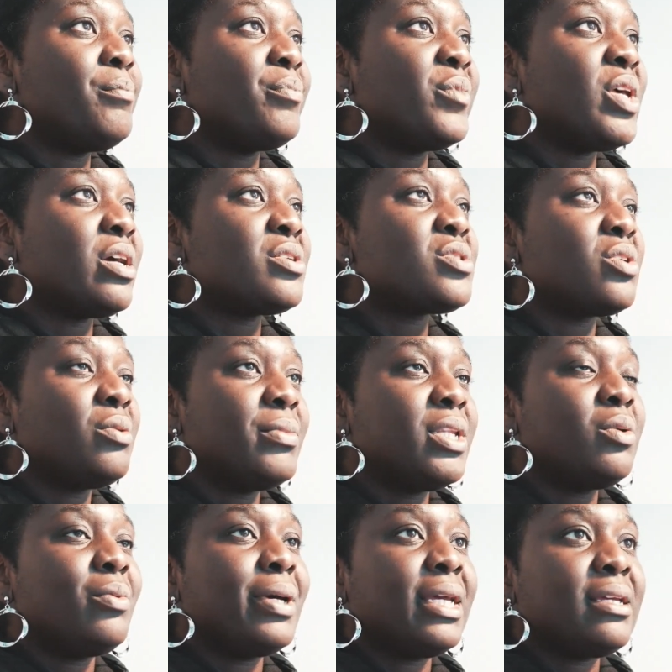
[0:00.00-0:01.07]
there are so many
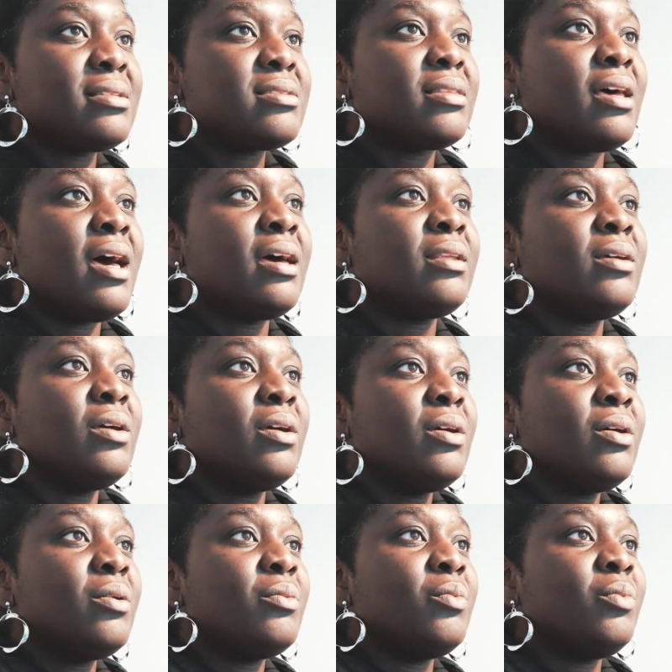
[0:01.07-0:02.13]
ways that
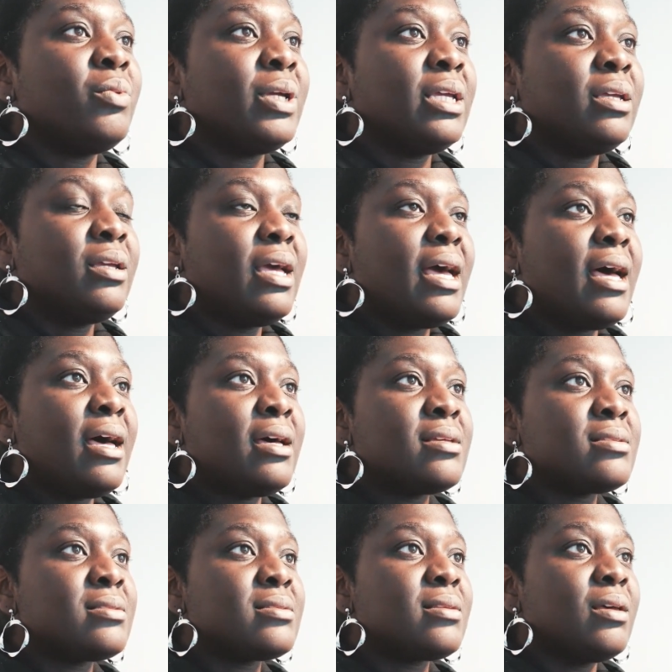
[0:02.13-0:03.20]
we
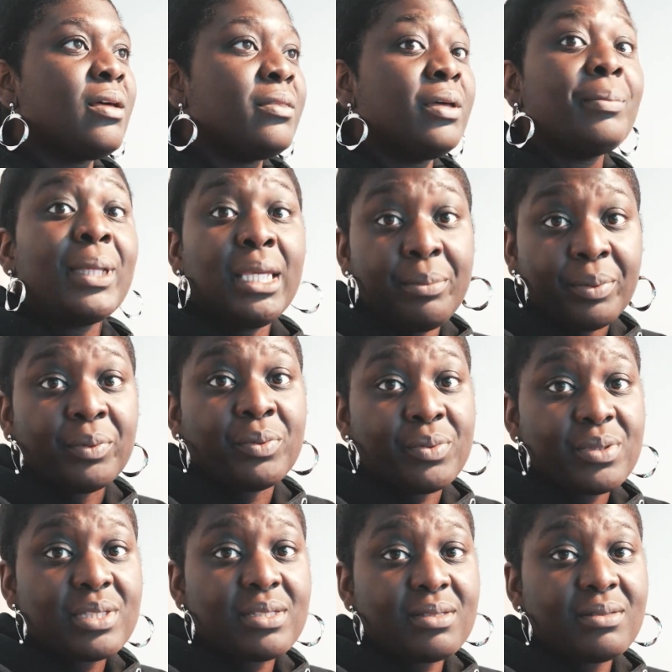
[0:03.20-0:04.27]
as the peoples